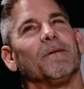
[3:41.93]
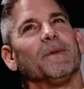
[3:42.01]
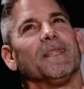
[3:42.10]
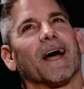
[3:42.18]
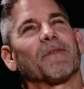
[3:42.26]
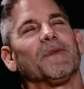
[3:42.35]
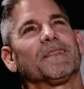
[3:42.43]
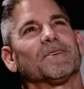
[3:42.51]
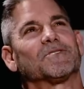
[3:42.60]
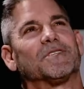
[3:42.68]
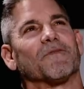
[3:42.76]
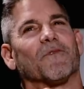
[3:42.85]
I mean, I think
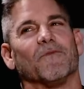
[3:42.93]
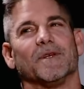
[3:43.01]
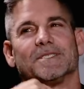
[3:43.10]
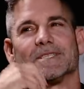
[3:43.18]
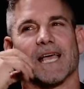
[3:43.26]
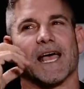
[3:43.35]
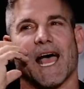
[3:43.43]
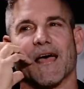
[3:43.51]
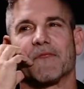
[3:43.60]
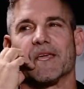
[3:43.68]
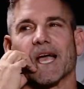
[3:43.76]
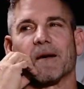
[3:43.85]
there's different reasons. I,
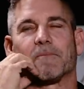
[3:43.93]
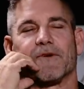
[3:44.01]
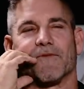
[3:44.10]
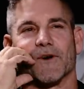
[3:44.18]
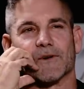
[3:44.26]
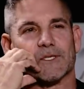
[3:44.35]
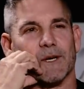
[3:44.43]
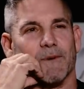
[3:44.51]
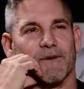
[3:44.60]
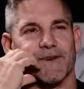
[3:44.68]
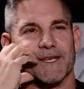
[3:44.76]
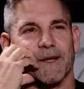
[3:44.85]
I think I provoked
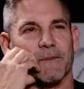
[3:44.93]
some of it.